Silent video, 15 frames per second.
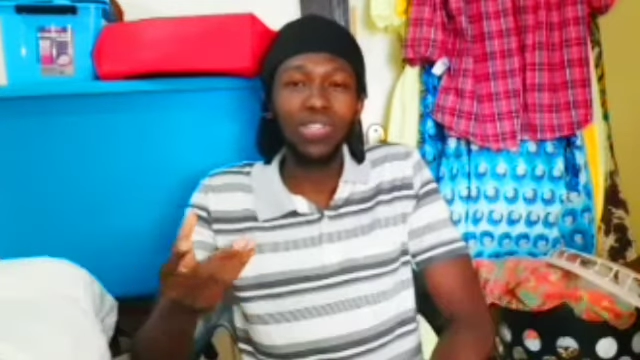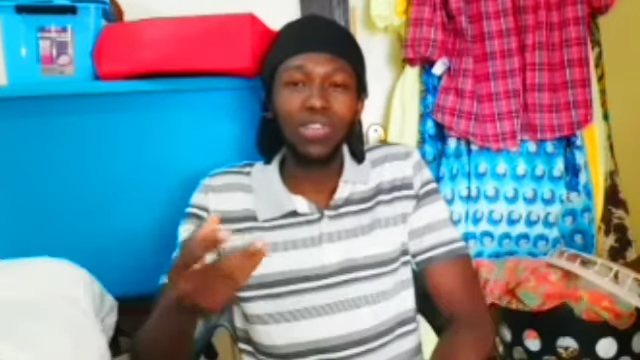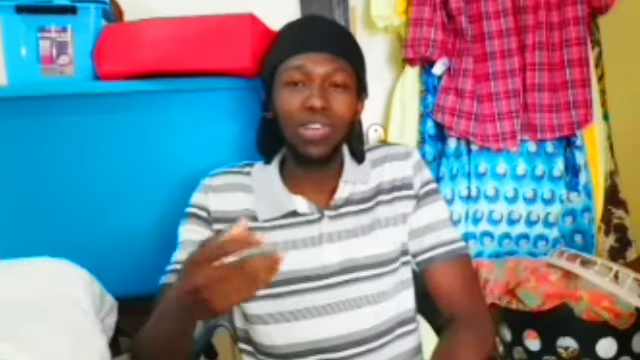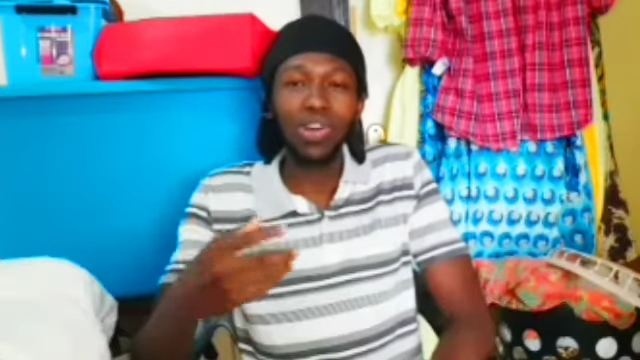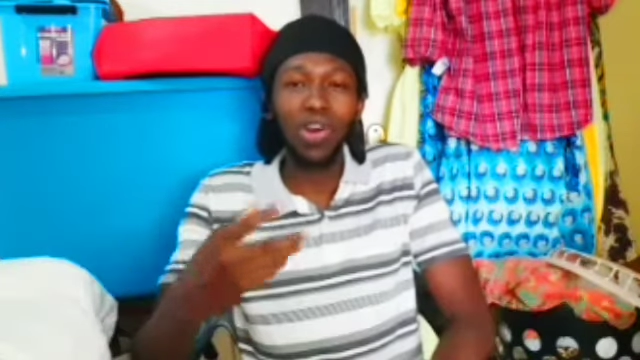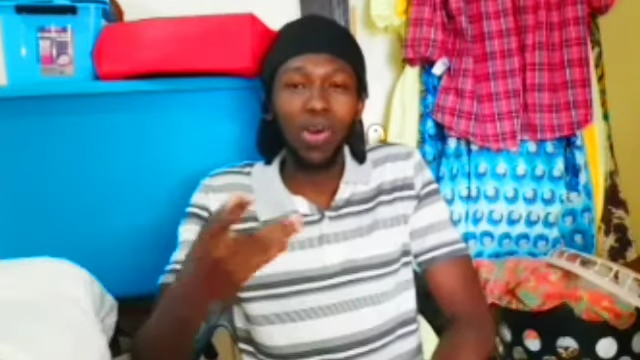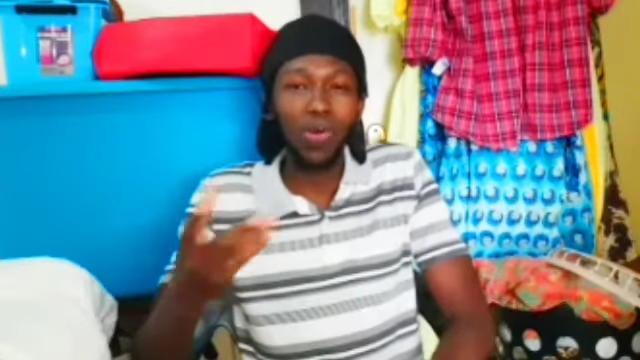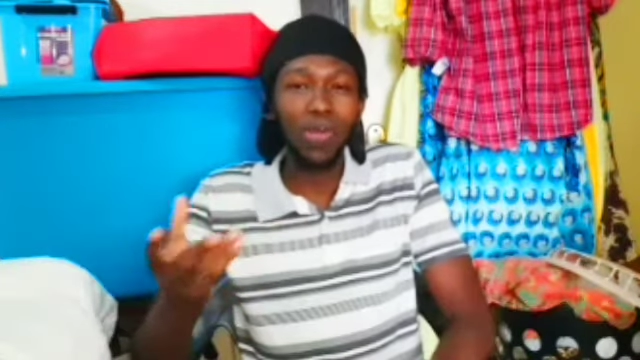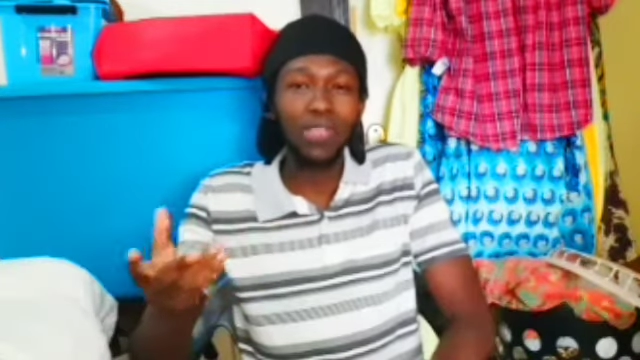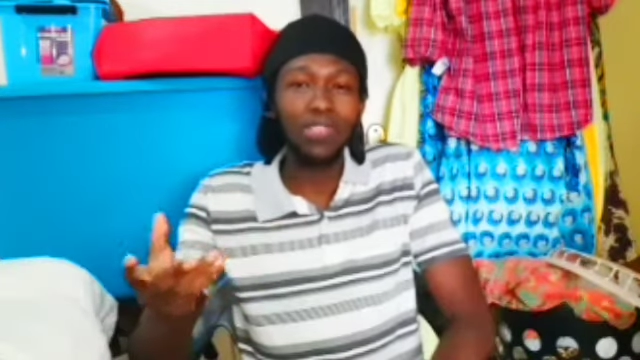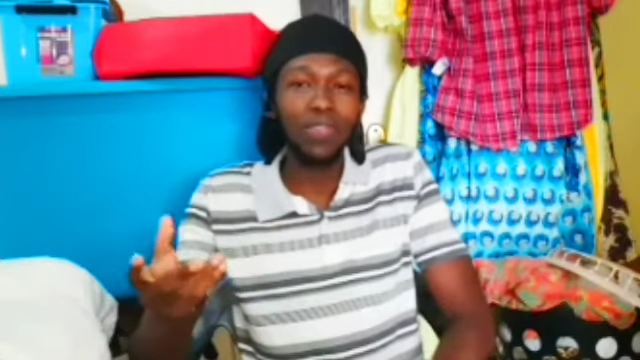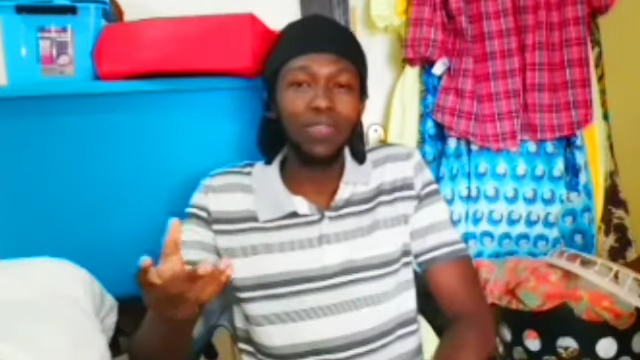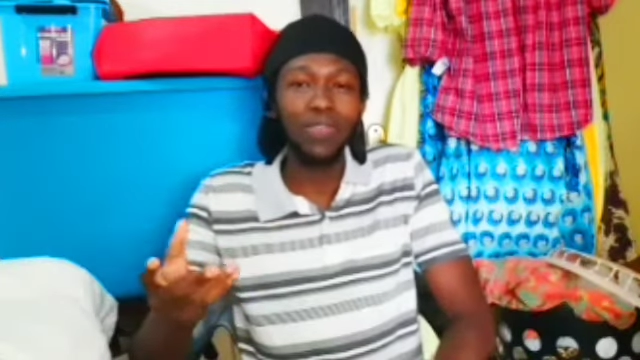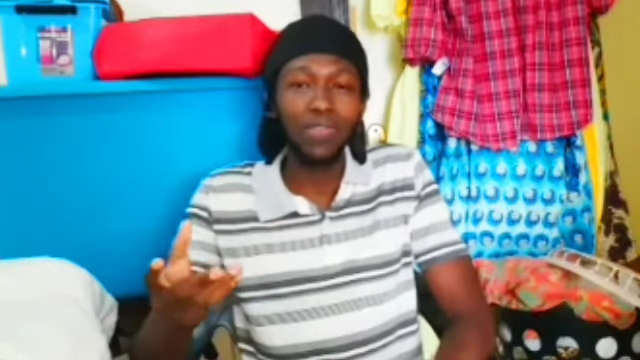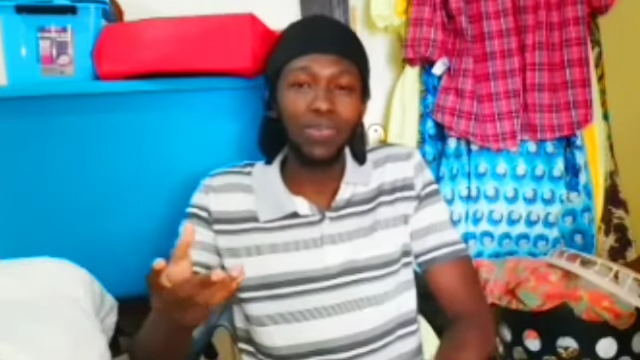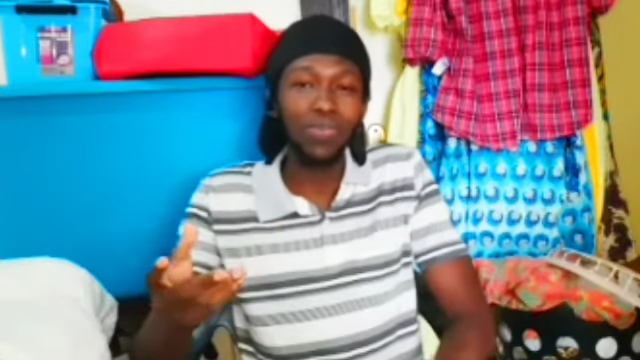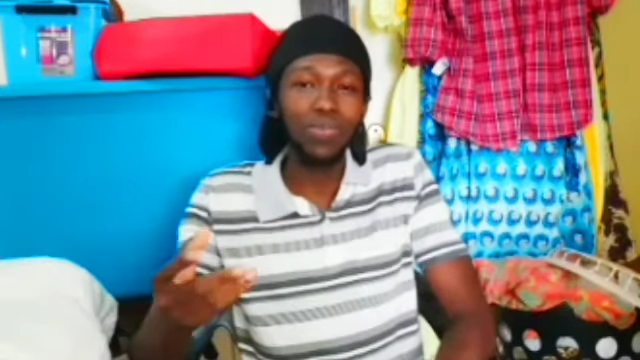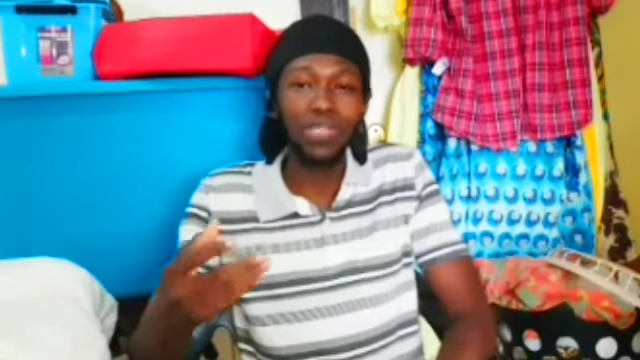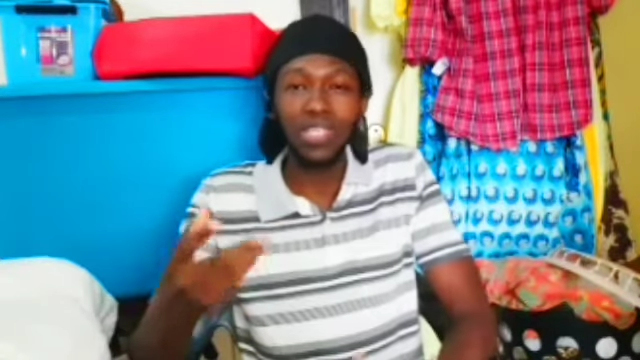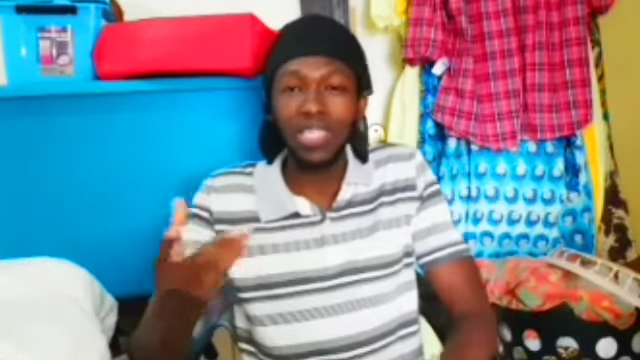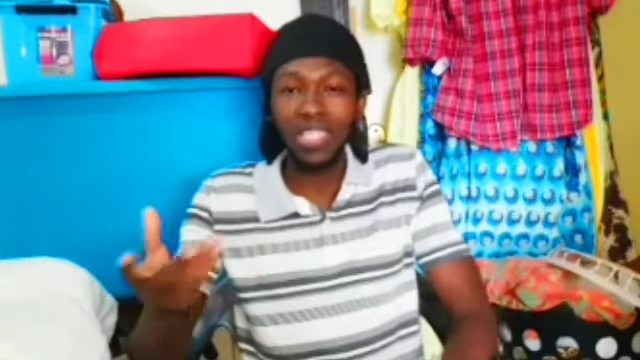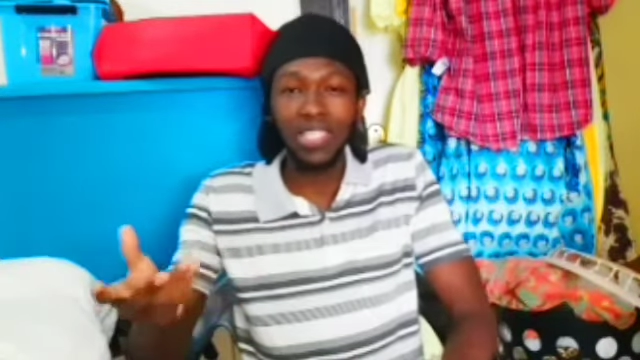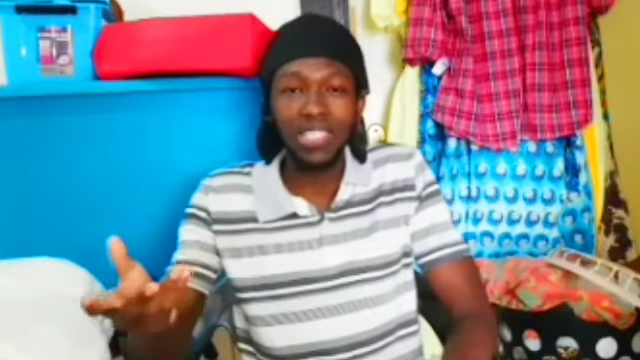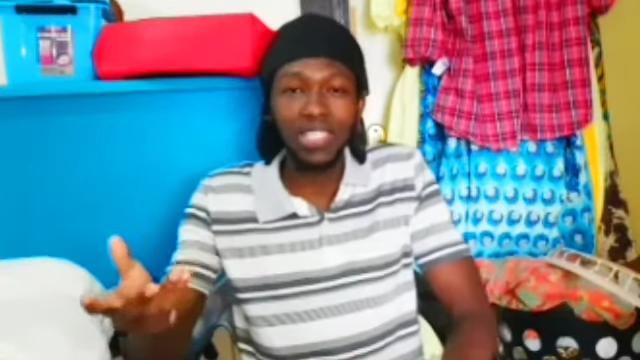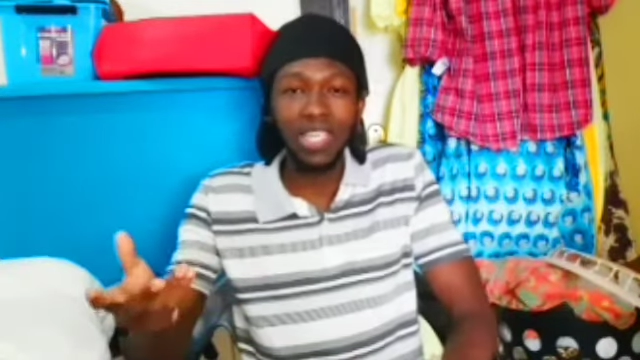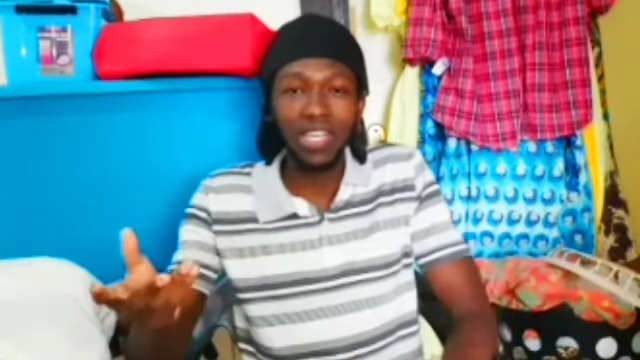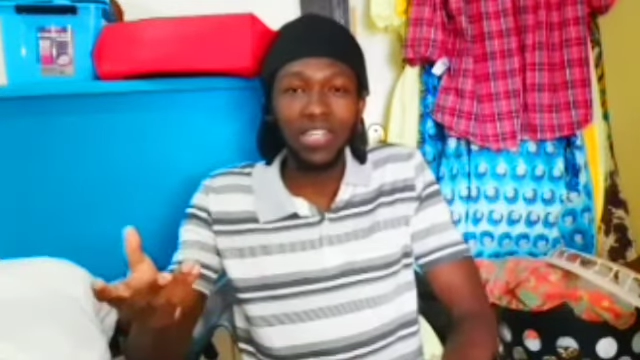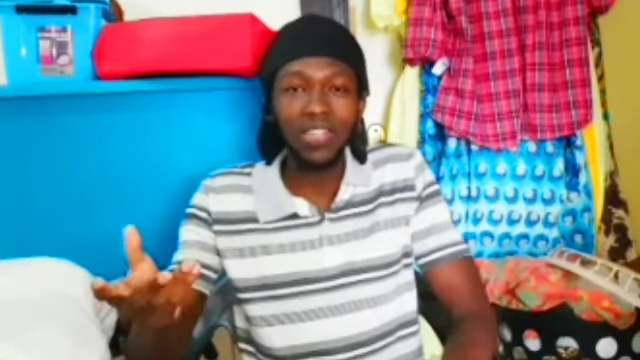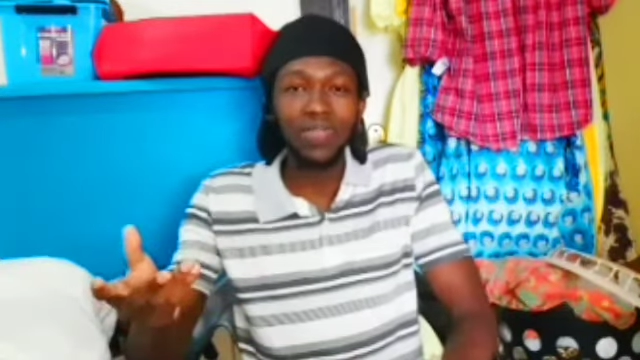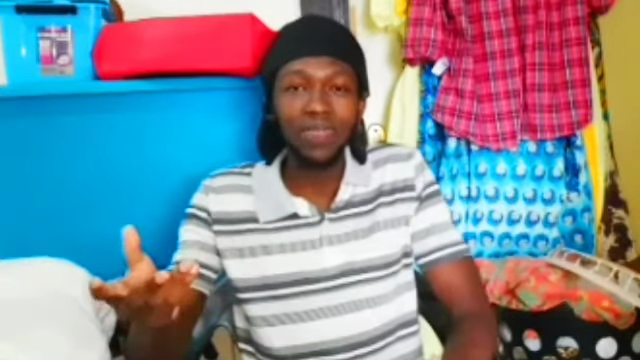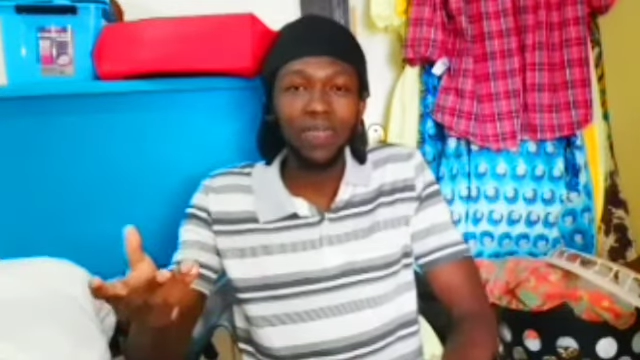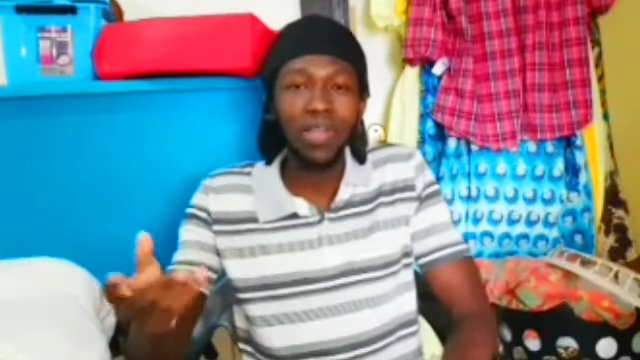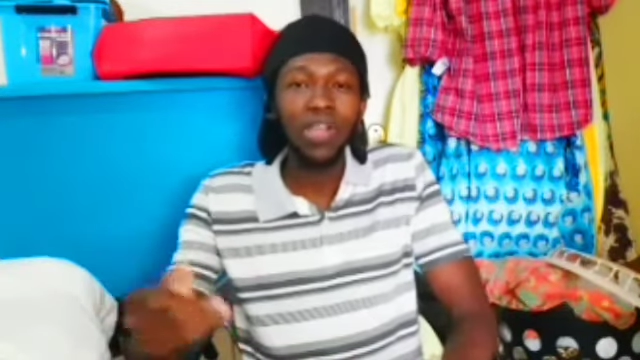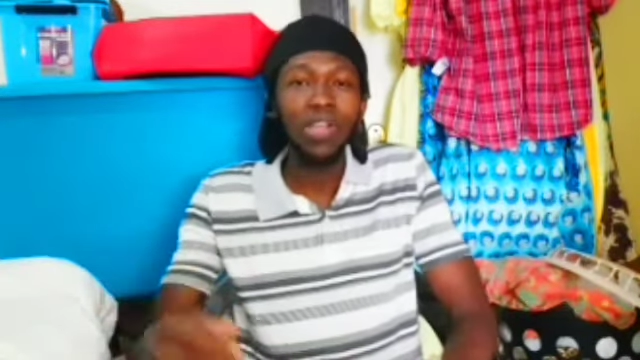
There are always a few goodies there.